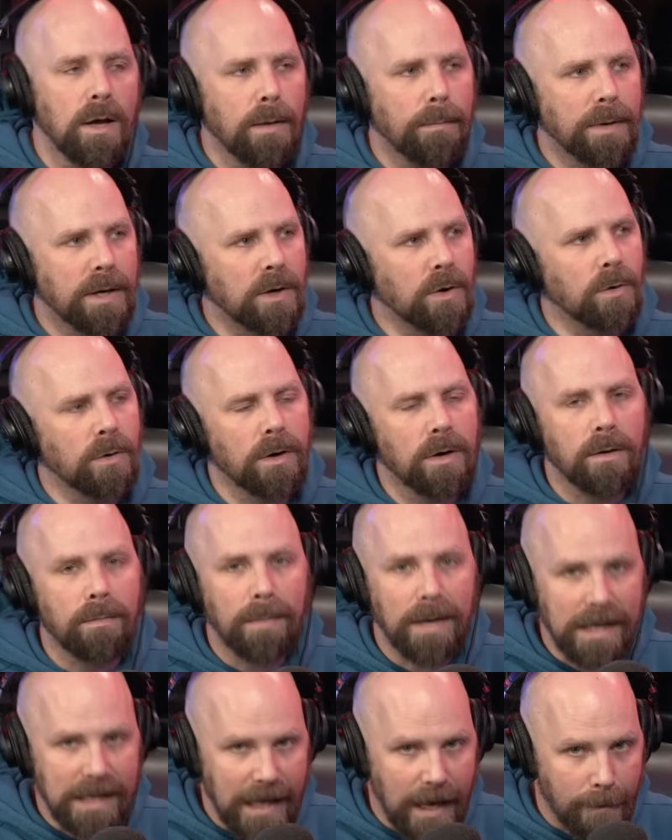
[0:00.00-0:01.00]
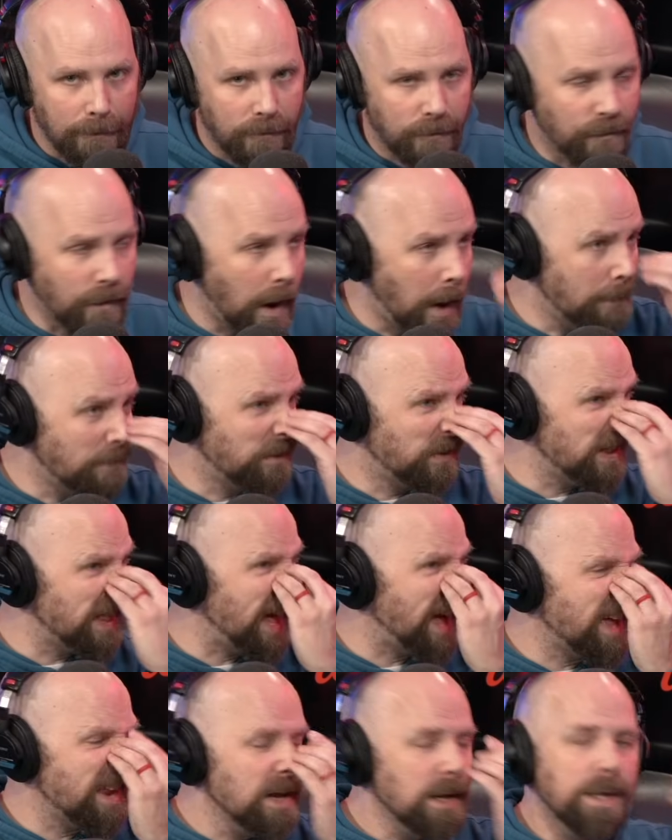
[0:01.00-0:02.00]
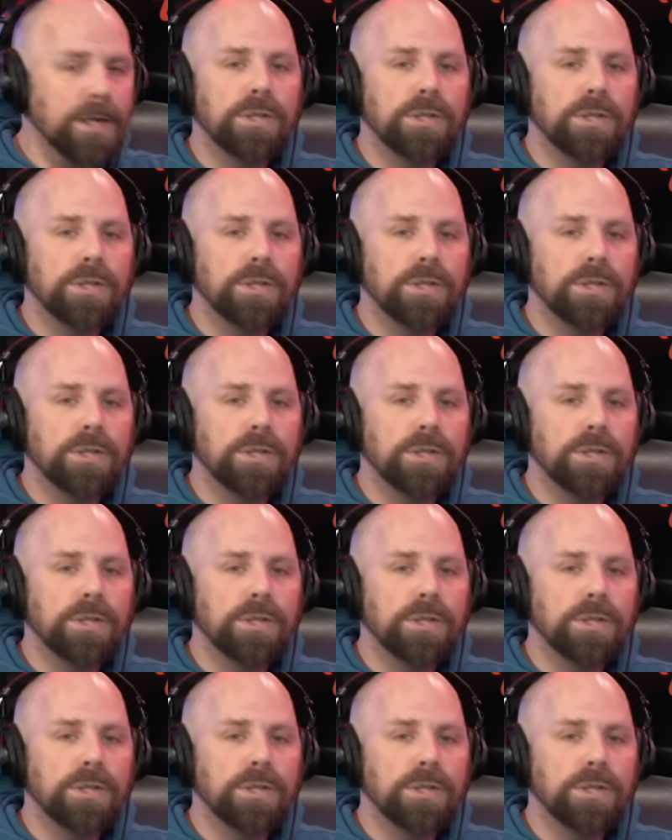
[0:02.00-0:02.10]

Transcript: but in order to make up, up for that,